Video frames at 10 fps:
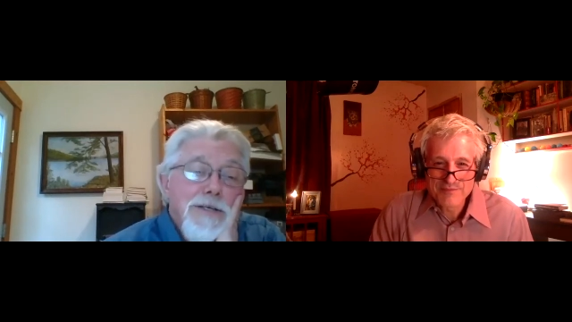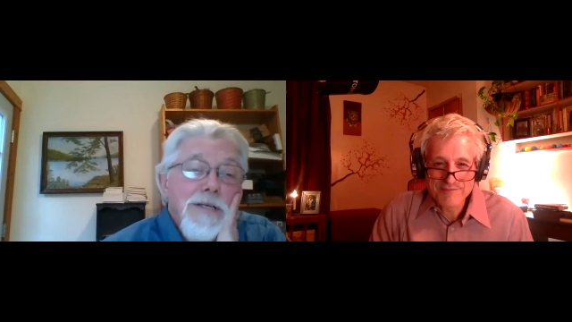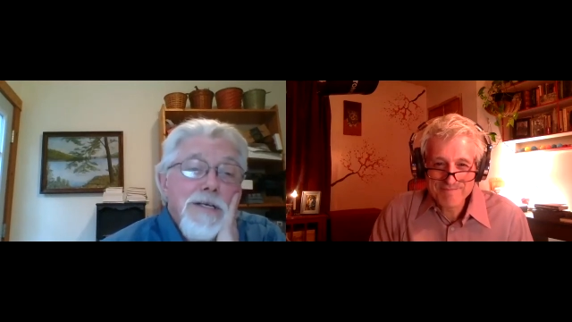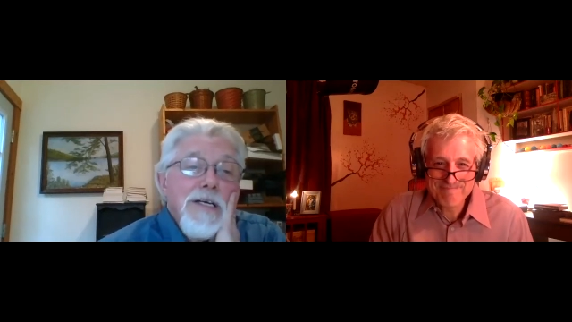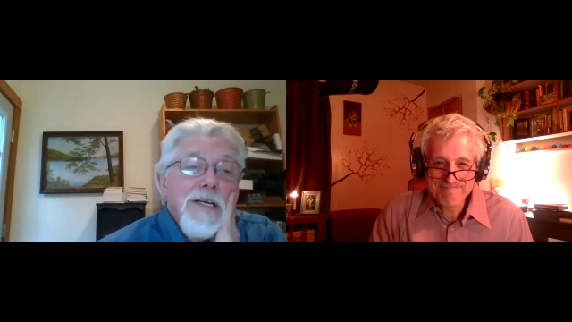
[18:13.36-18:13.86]

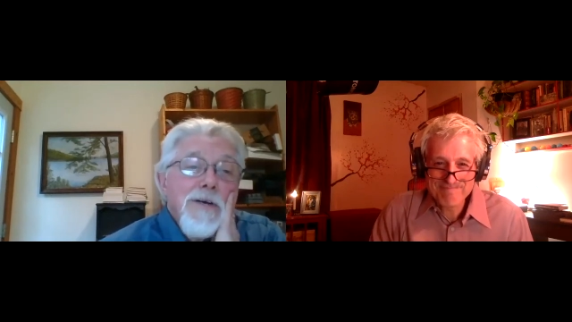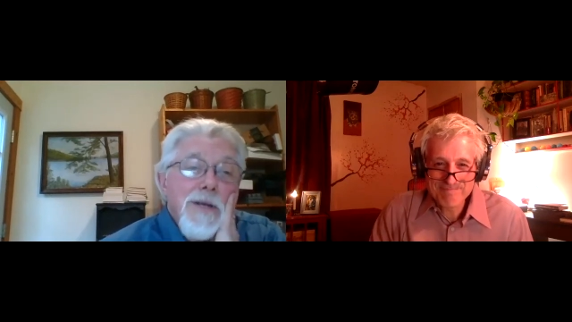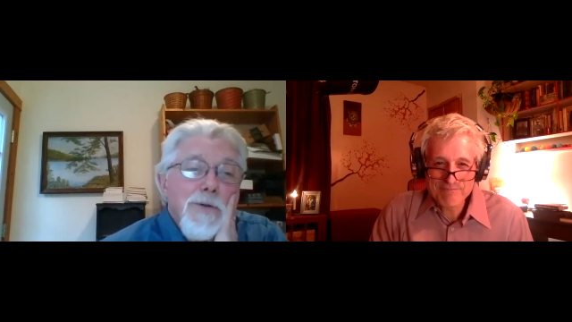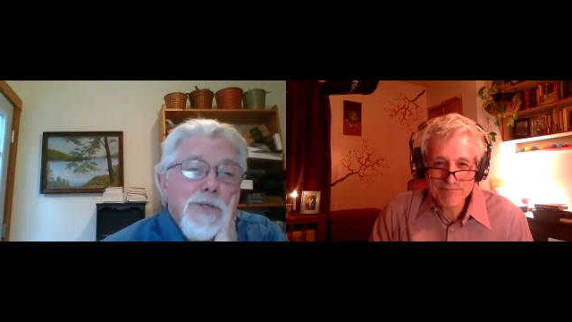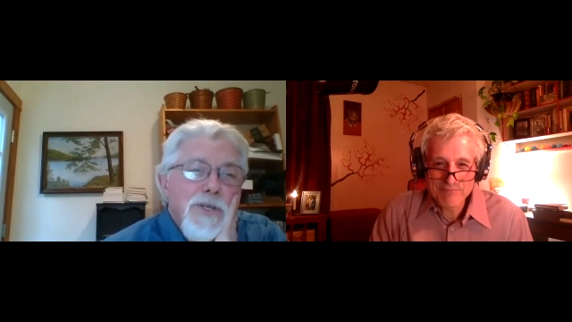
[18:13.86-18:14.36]
Speaker 1: Mm-hmm. He
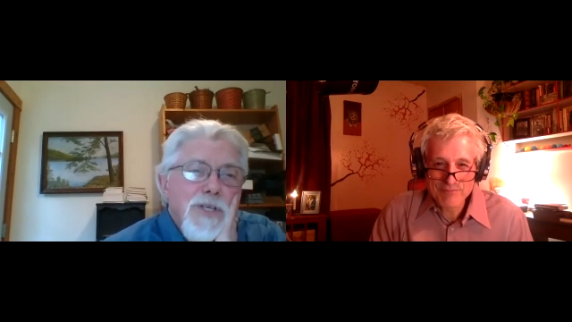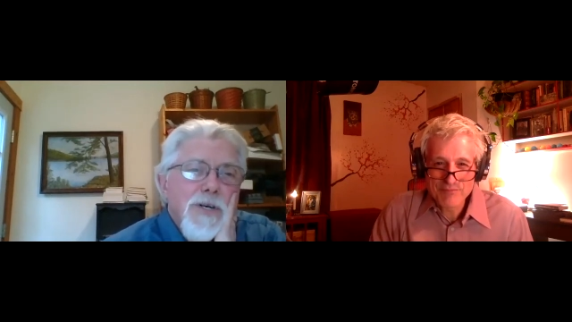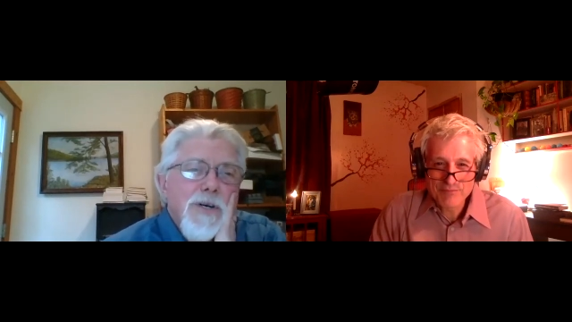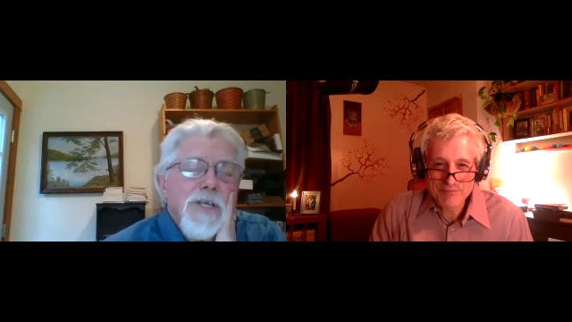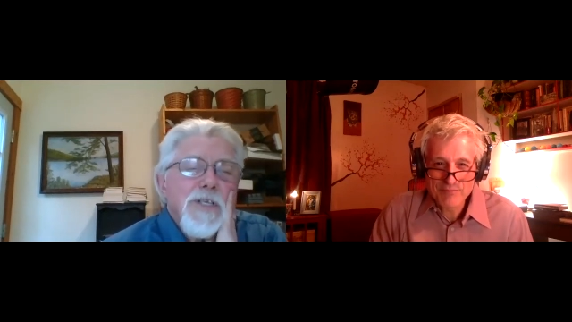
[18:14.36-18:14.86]
was a
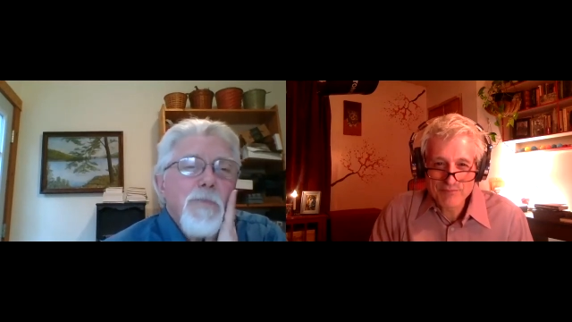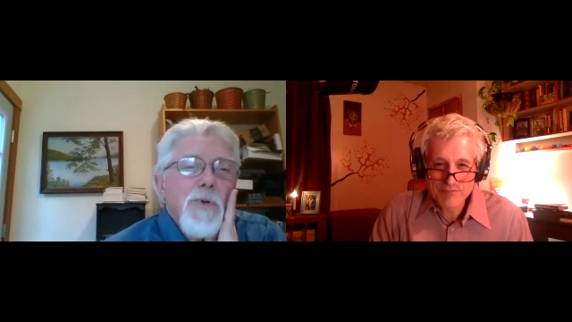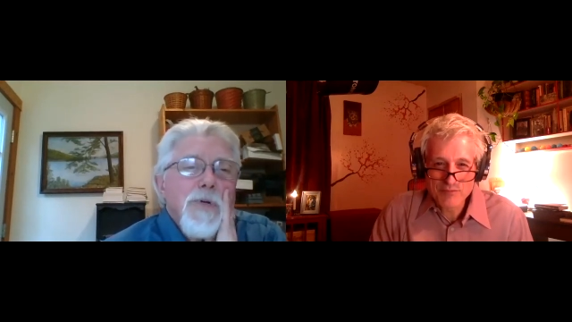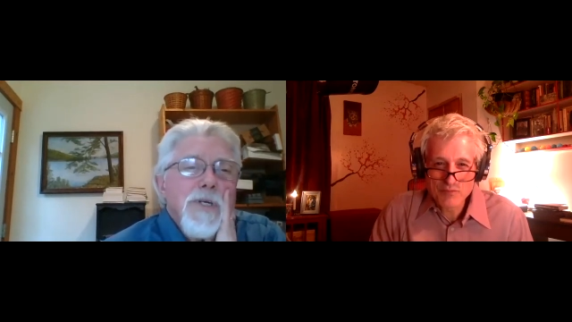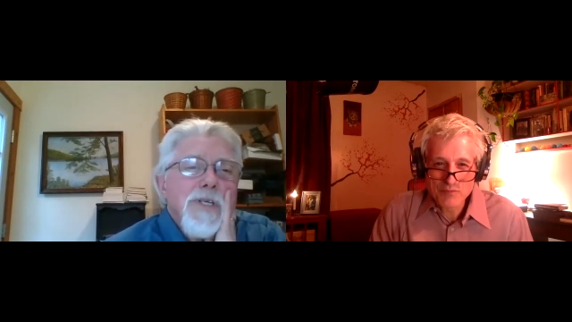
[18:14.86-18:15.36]
serious
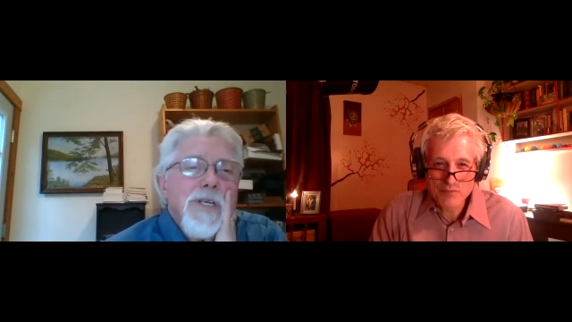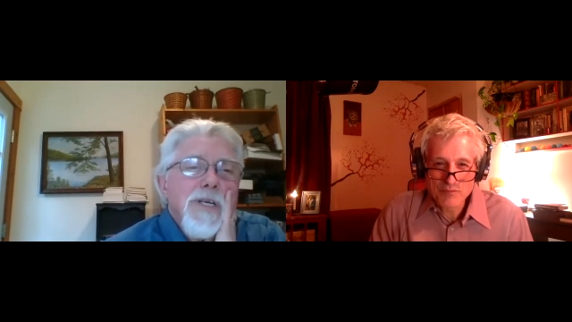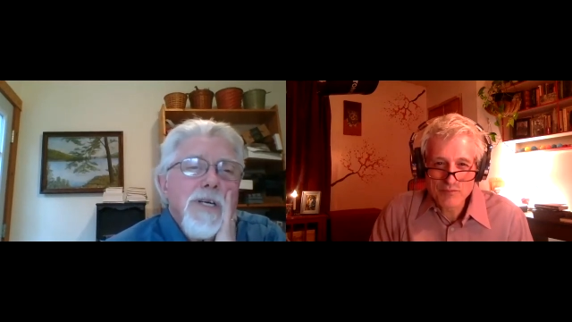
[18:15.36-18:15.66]
Buddhist,